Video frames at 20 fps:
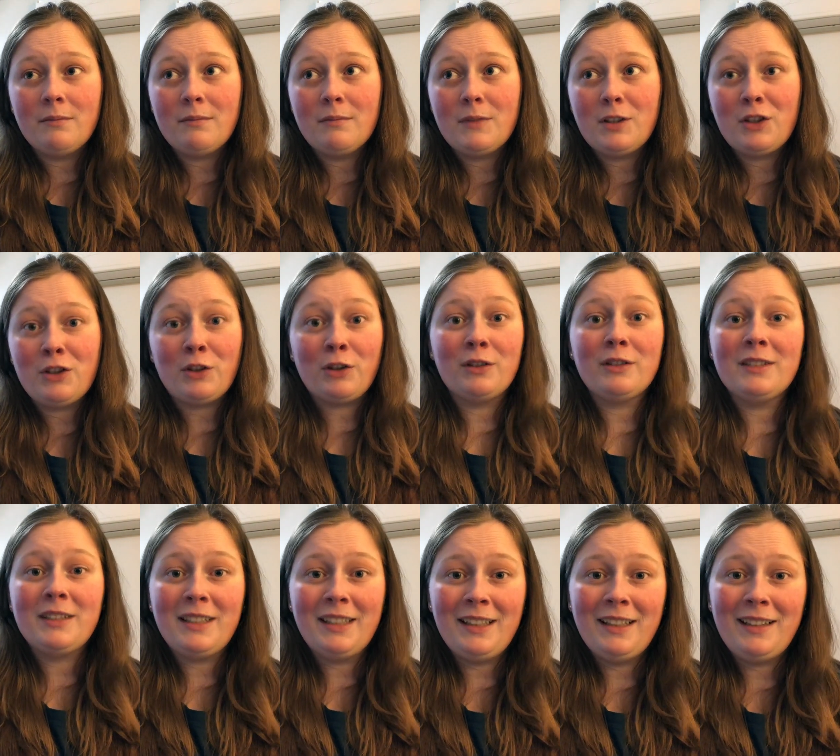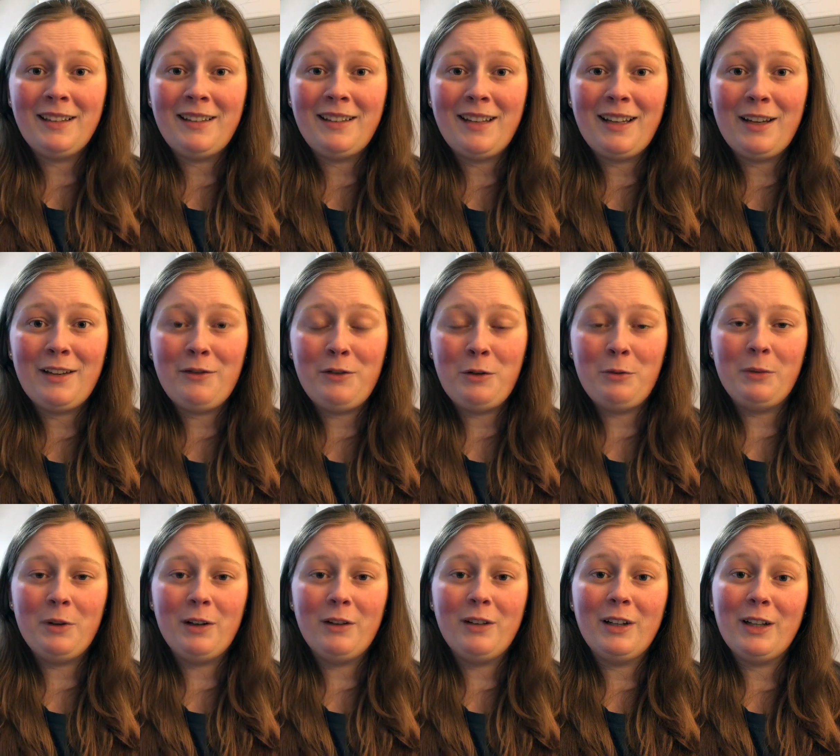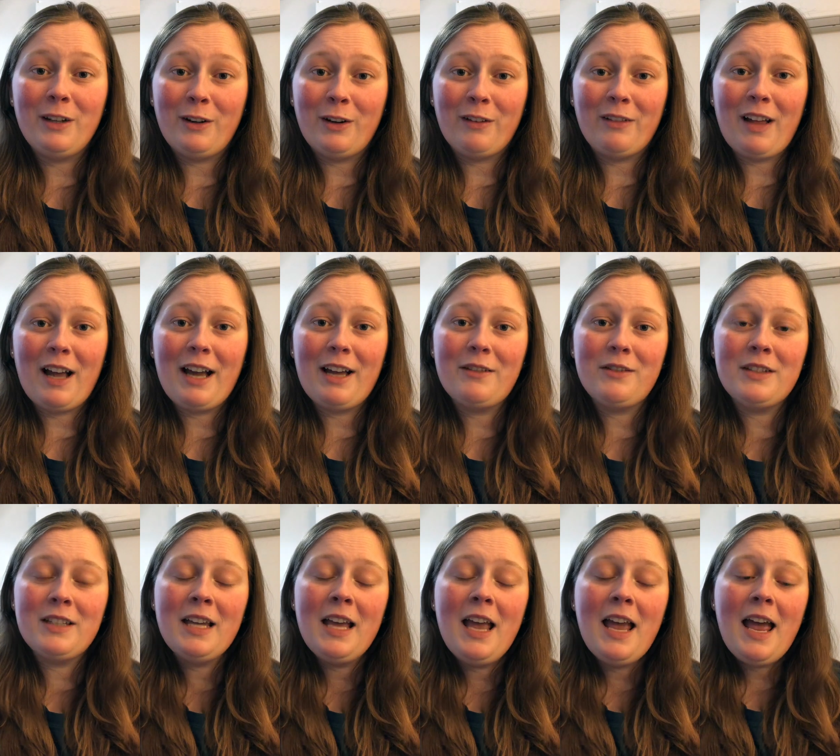certainty, if you will, in our lives.